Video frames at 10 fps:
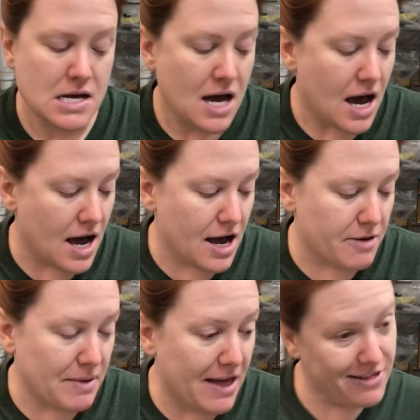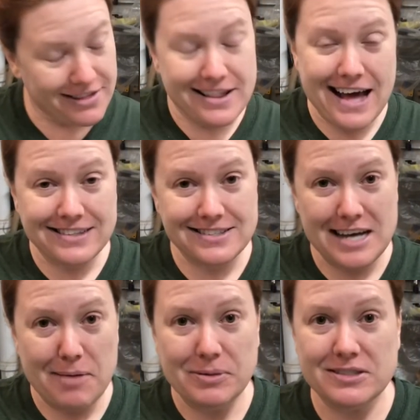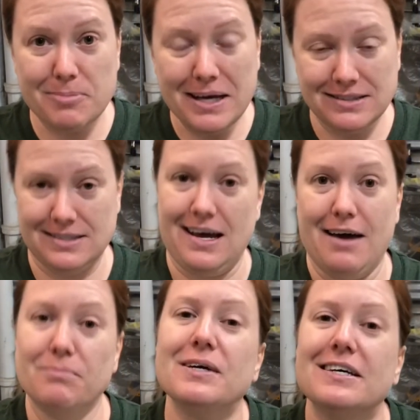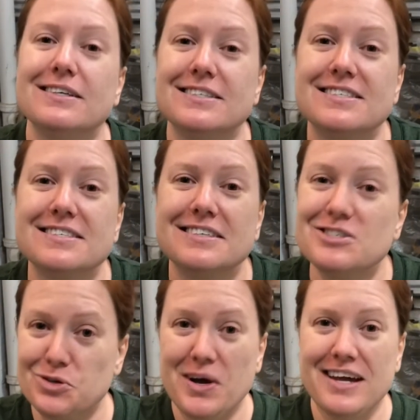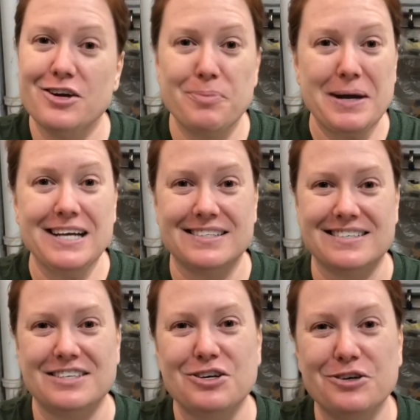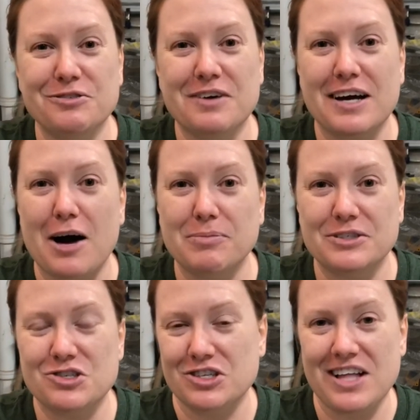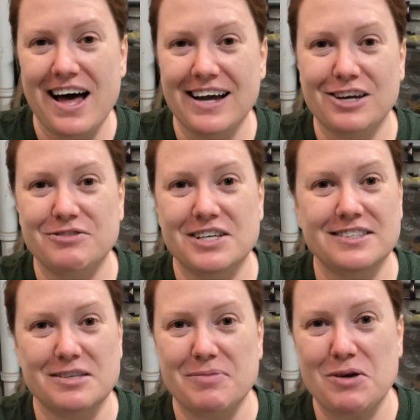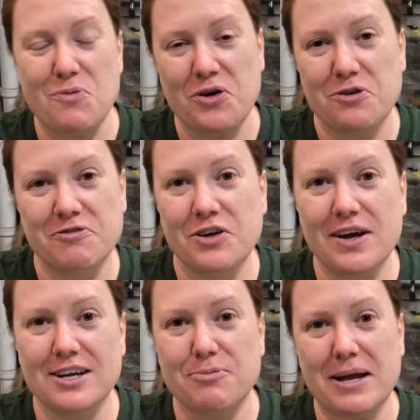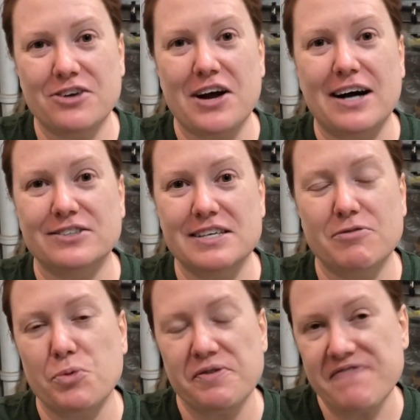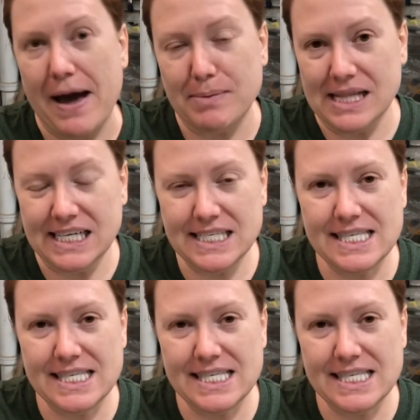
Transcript: And then the last step is the best step. It's enjoy your piece. You've accomplished a lot. You've done something wonderful, and you made your house even more fabulous.